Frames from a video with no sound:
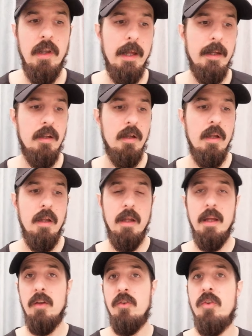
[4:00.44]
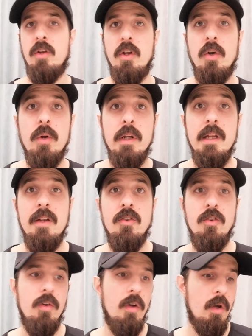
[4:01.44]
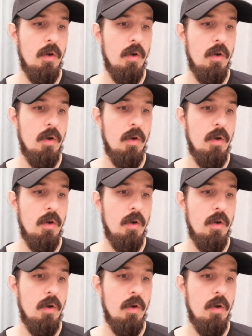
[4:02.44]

like insecurities